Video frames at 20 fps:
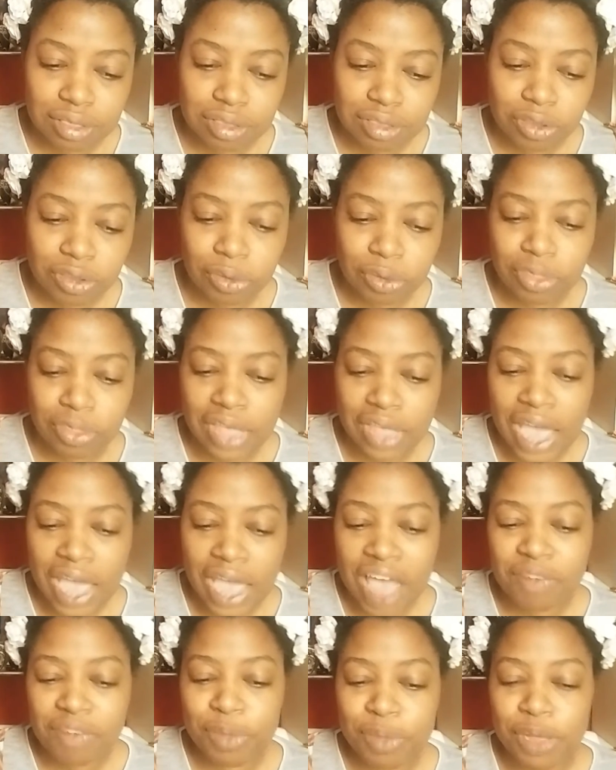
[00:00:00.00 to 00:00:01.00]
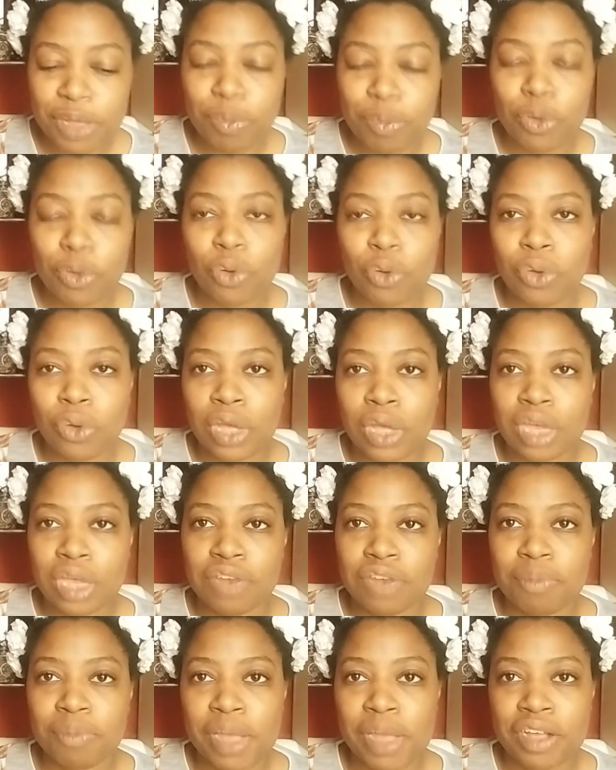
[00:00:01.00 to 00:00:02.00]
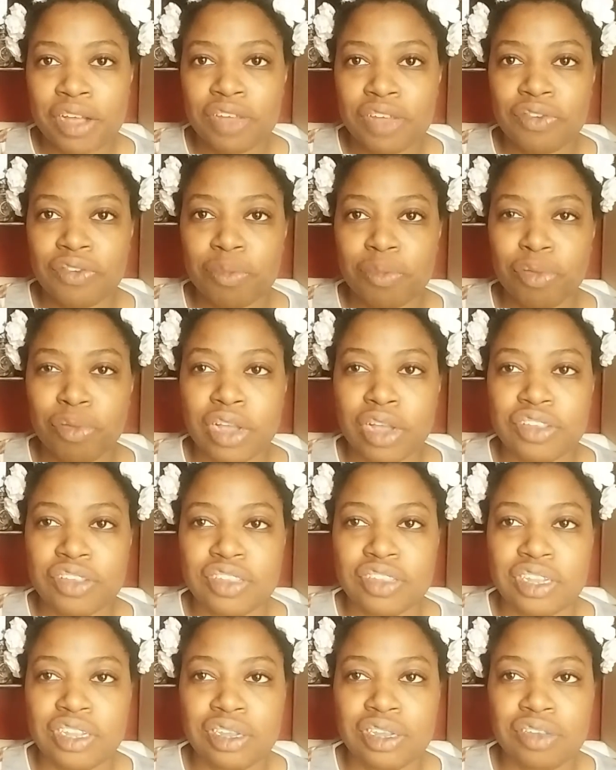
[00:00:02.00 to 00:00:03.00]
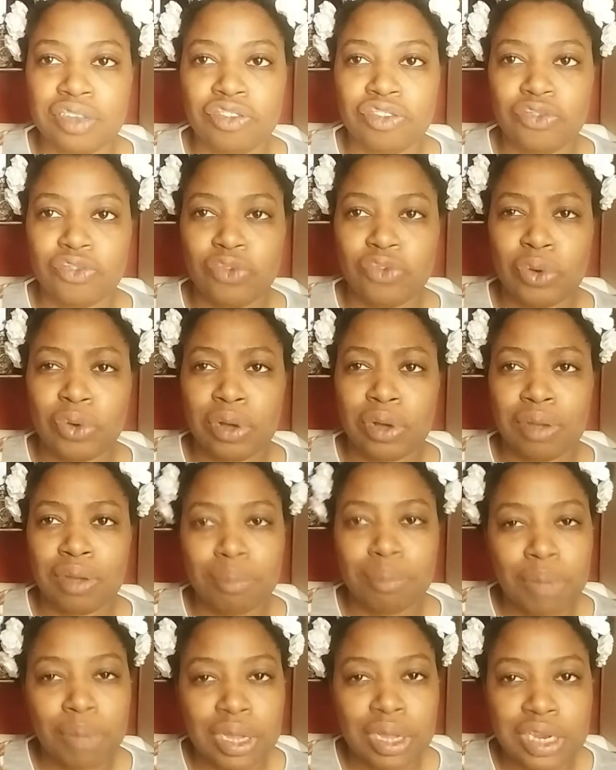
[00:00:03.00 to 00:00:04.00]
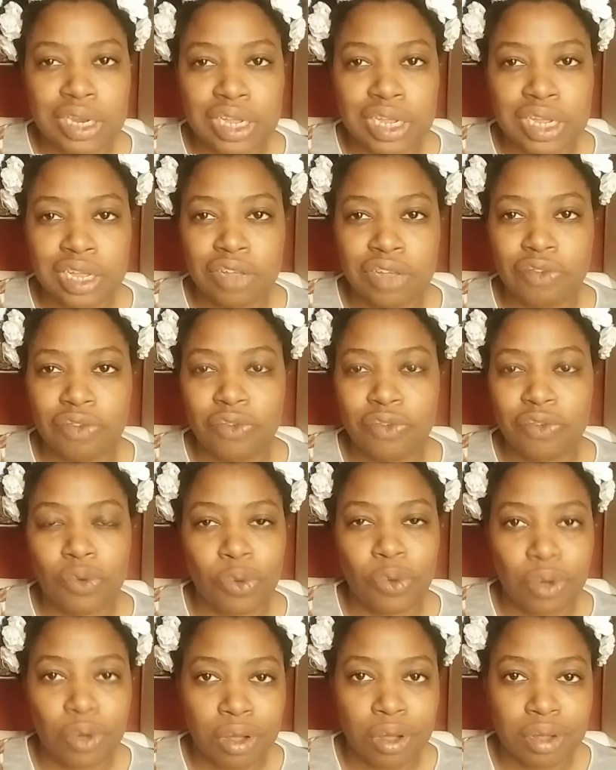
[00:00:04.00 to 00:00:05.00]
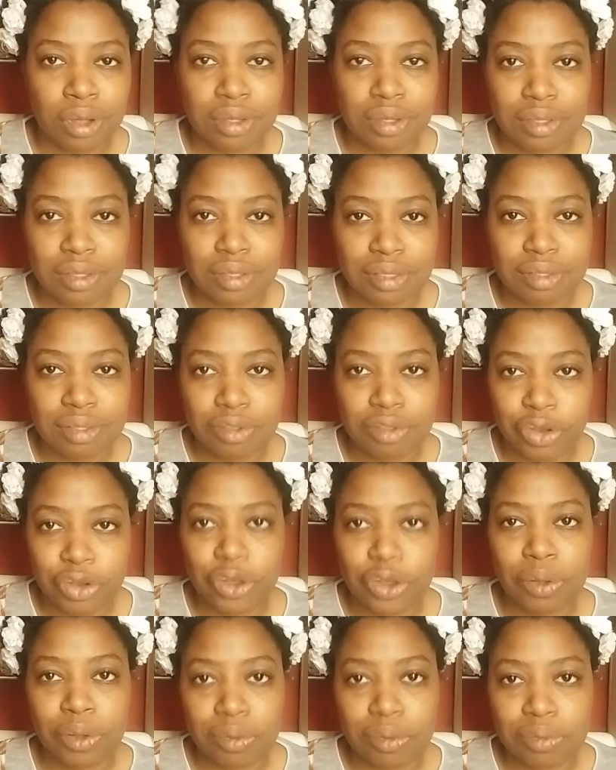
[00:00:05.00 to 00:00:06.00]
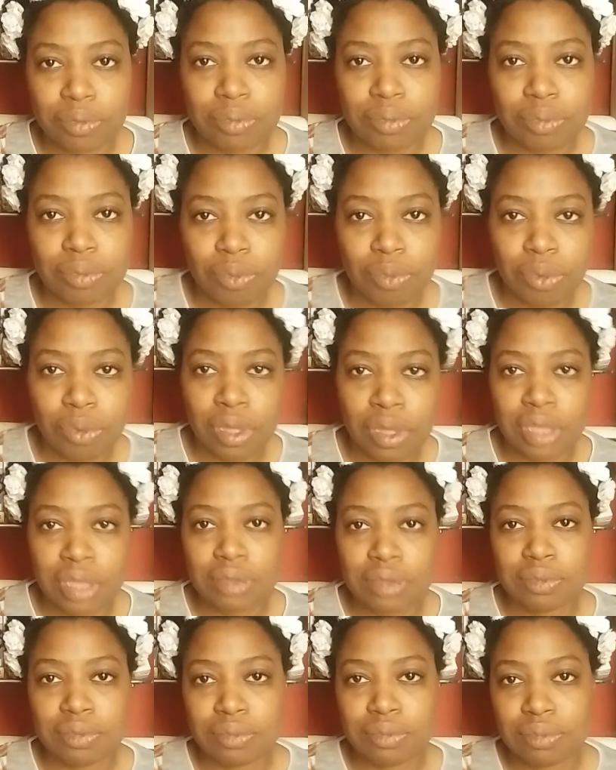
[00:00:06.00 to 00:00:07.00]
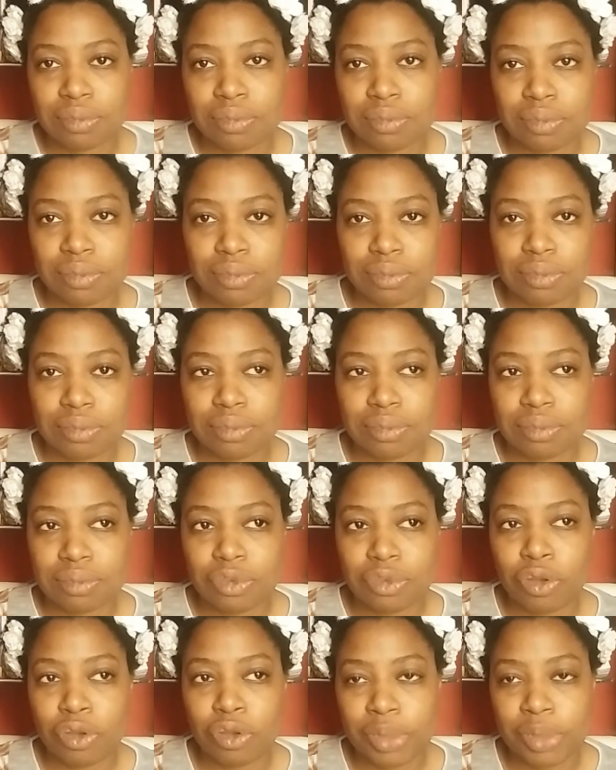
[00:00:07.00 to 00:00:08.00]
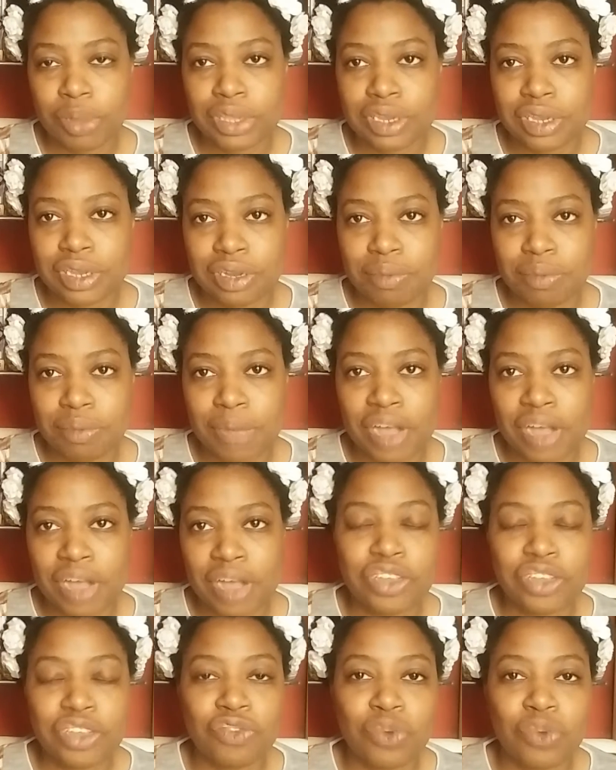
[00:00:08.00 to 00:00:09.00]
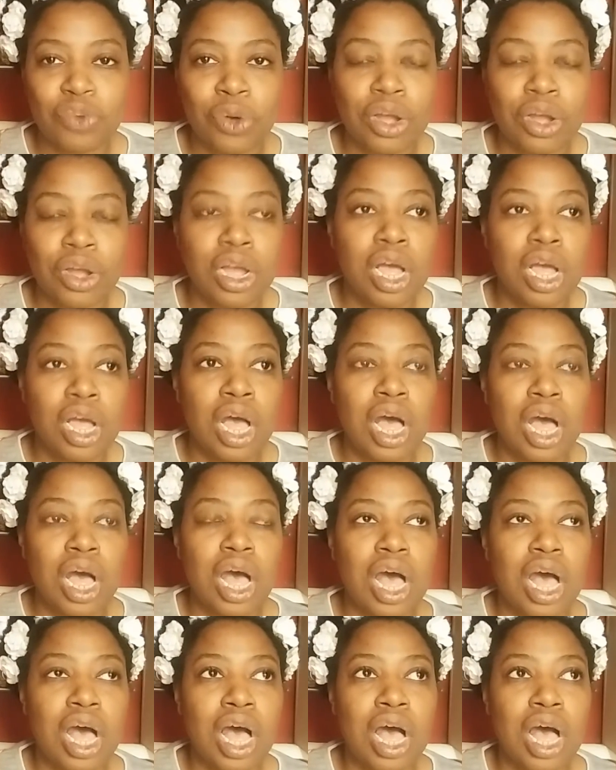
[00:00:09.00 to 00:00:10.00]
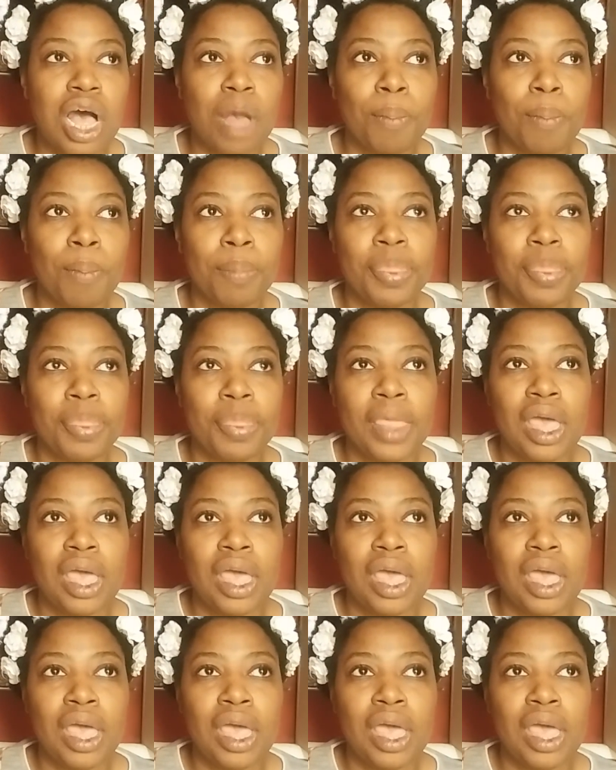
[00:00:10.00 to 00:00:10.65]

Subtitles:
so they have people who kind of marry for prestige, for money, for, what nobility marries for. Um,